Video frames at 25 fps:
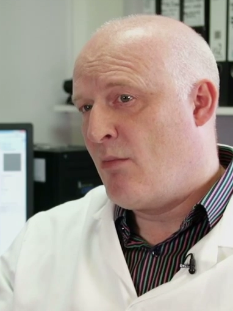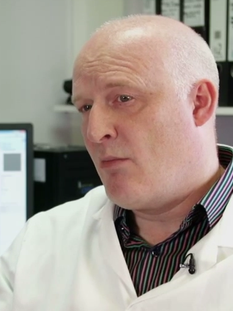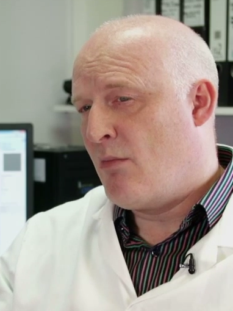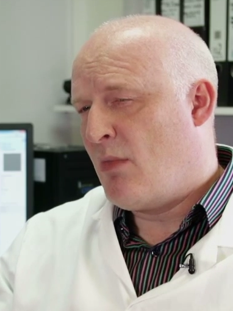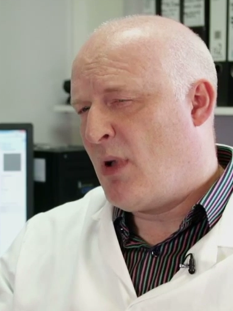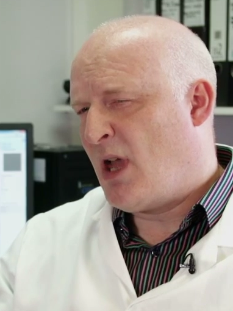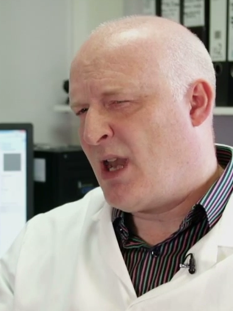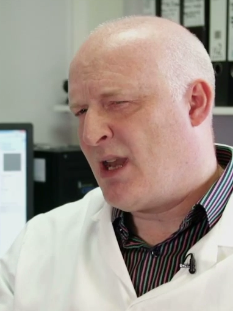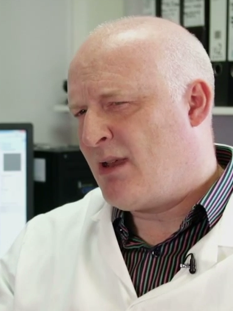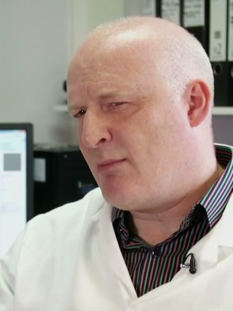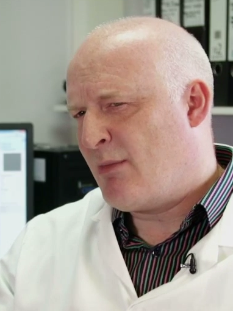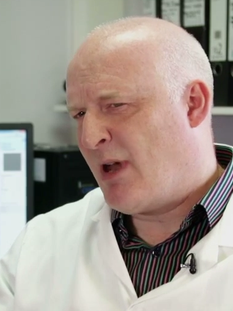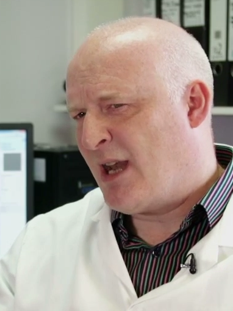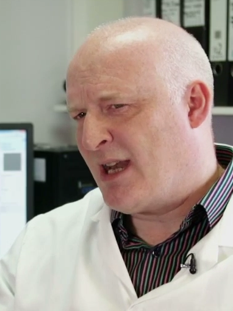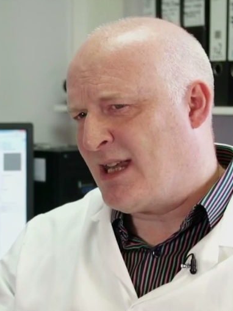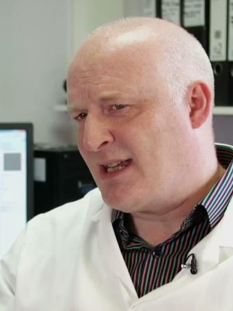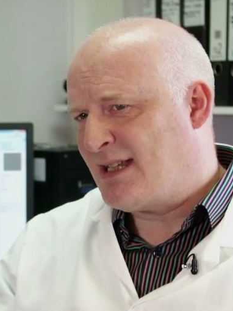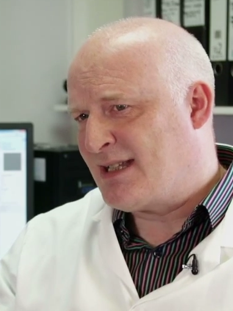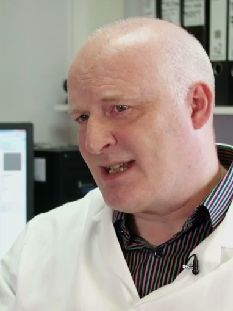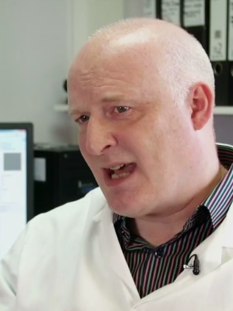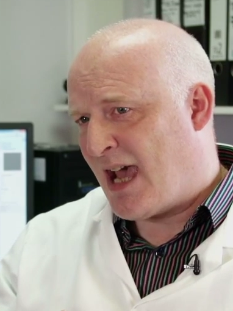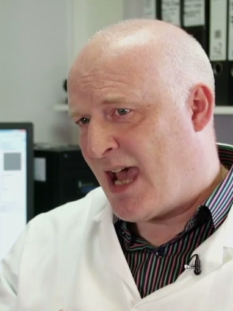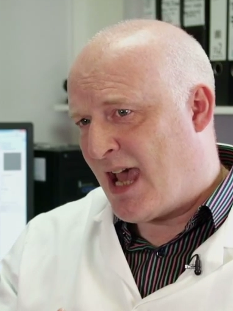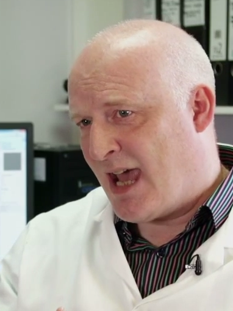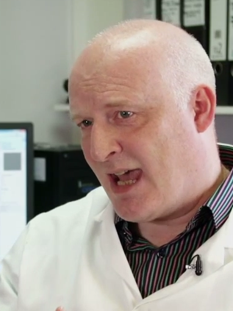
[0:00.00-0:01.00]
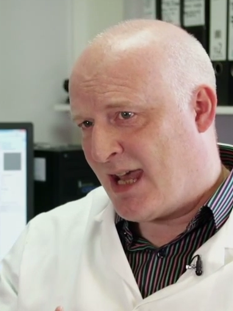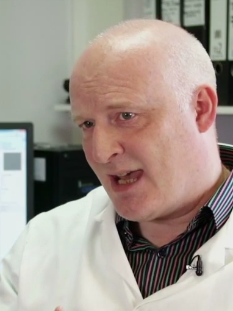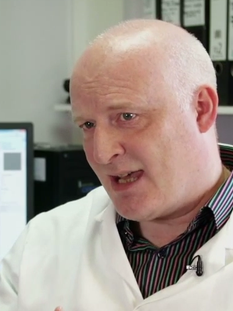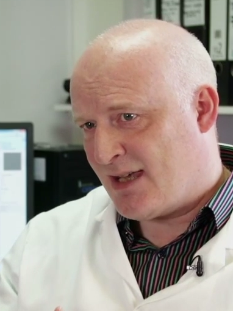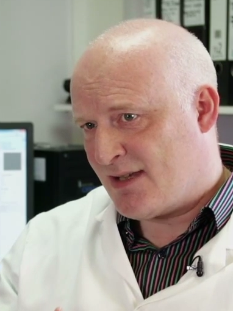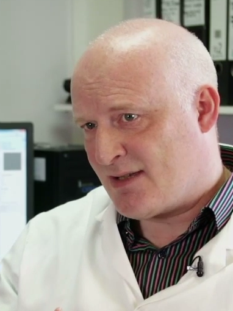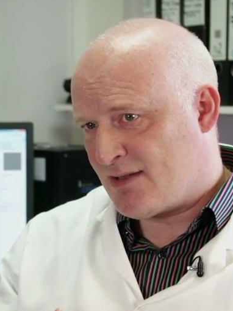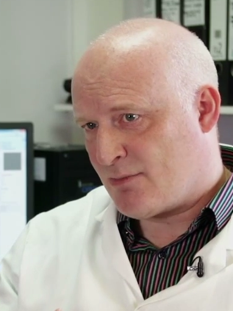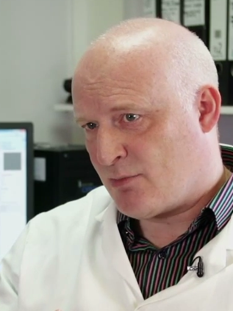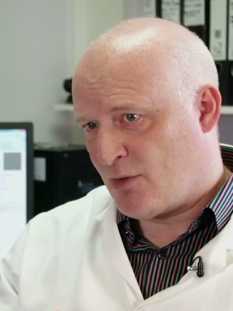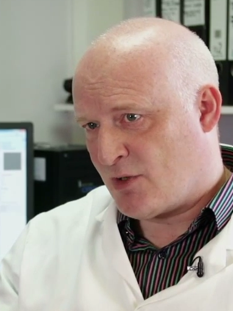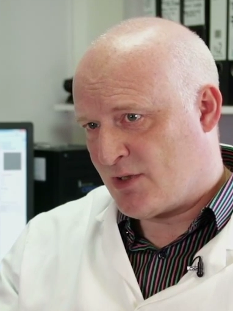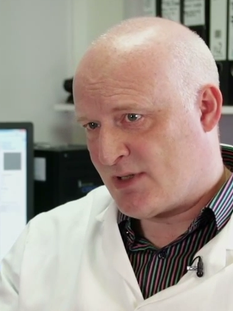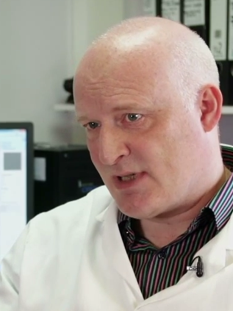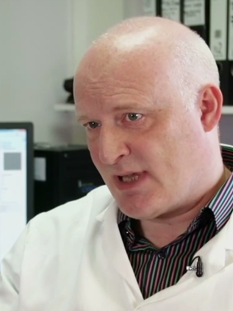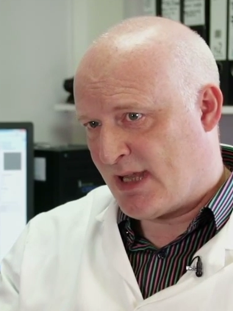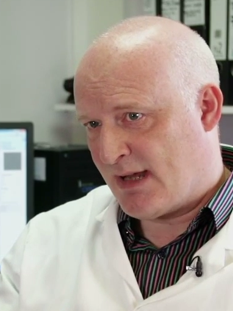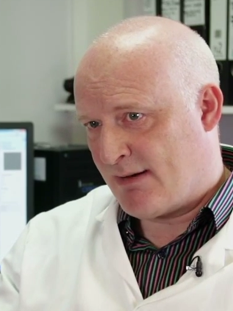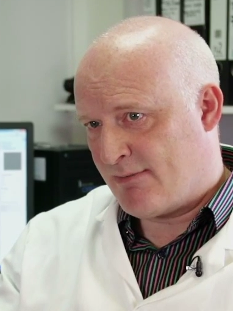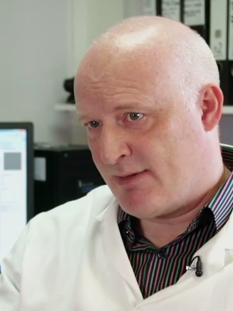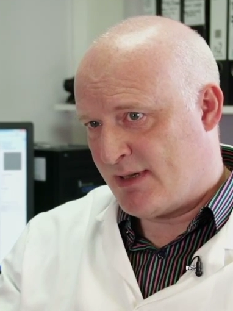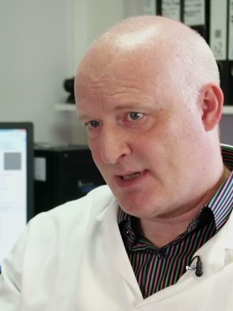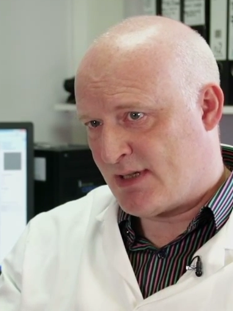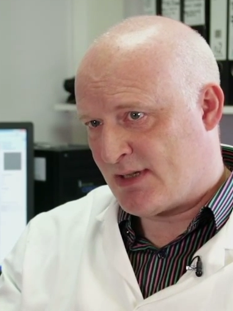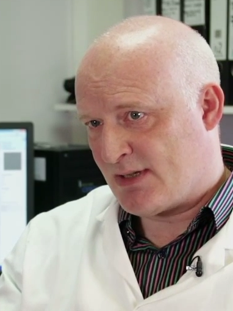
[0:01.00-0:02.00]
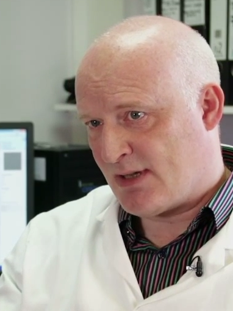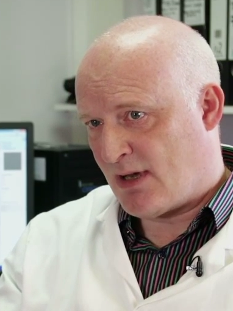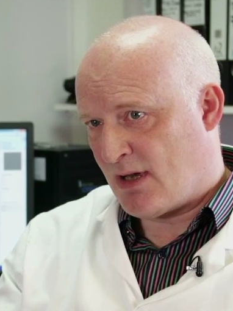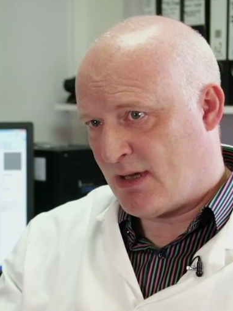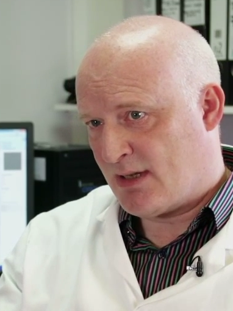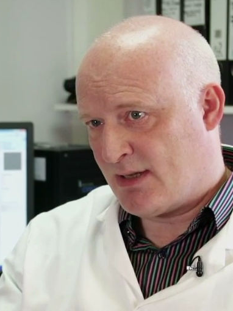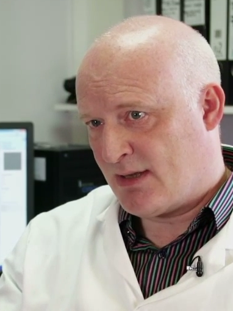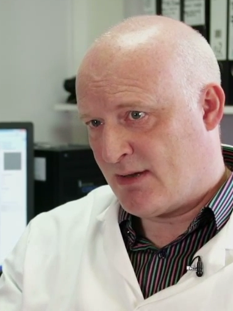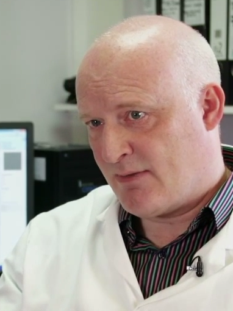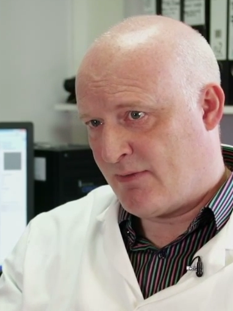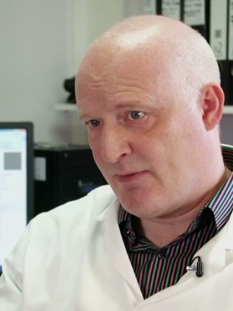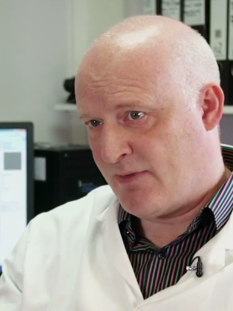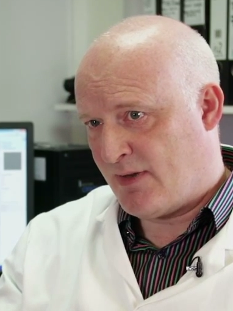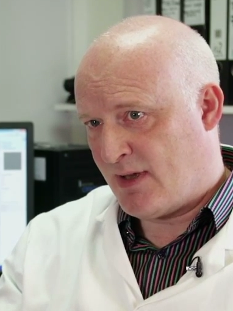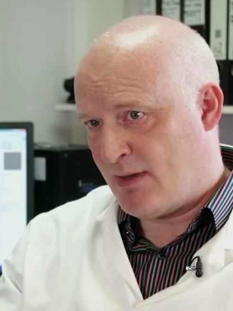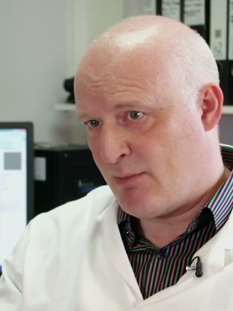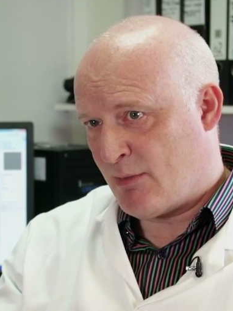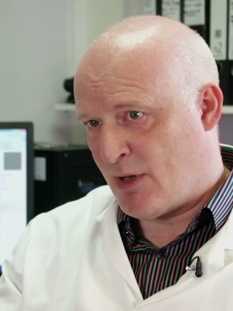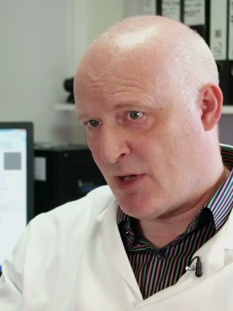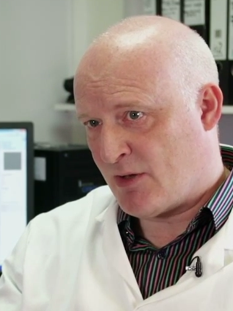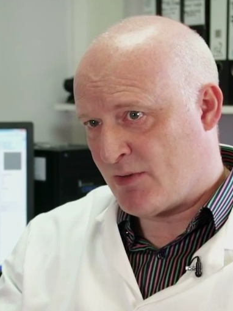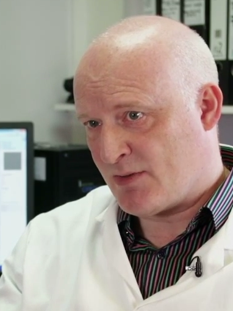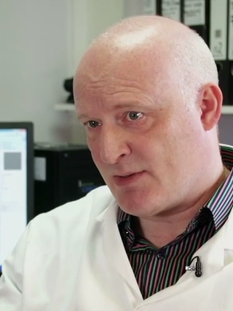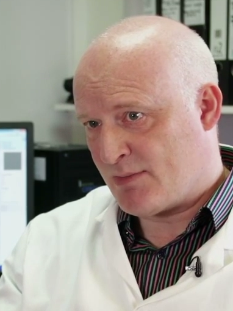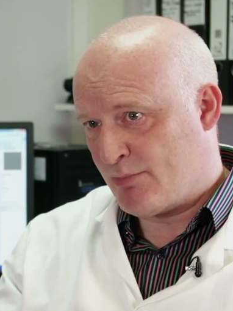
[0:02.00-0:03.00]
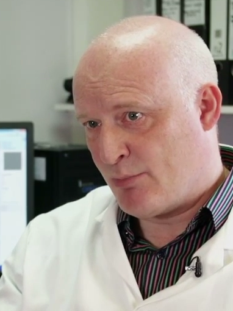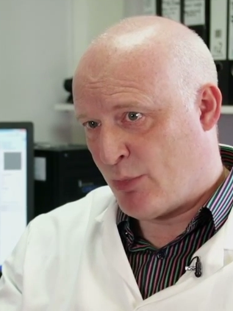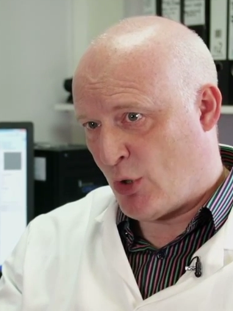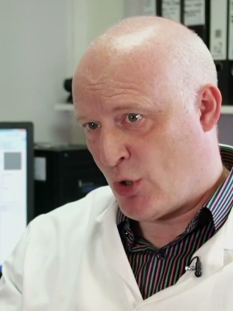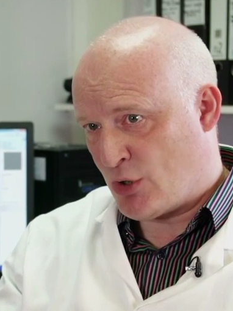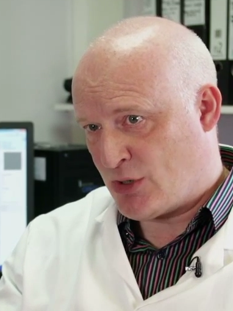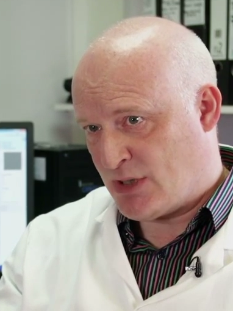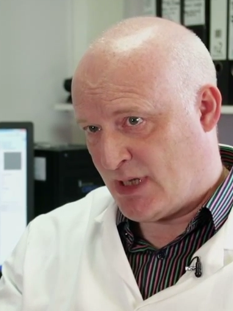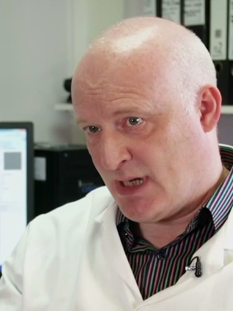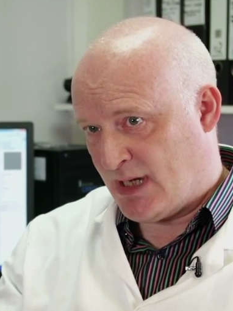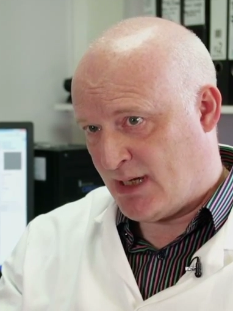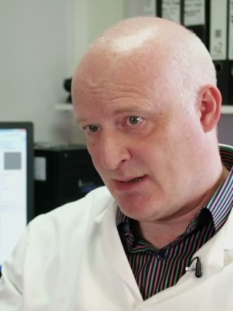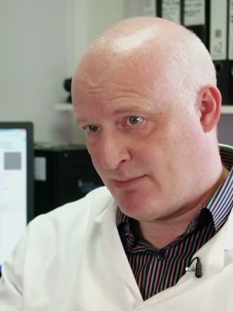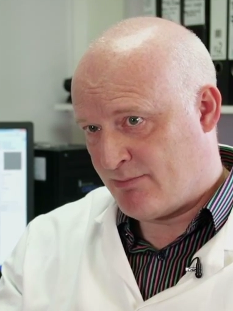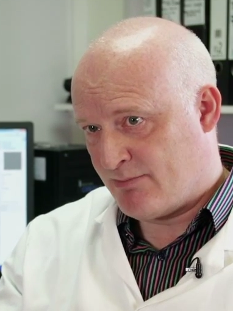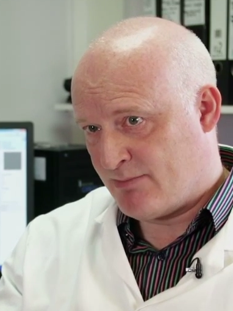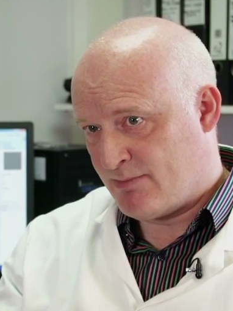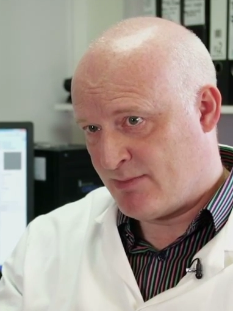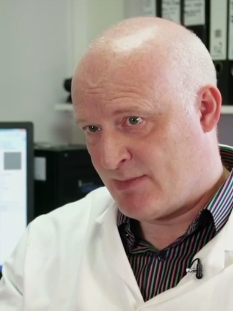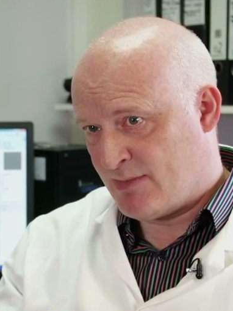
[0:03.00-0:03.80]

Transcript: many, many days once they're inside the female's body.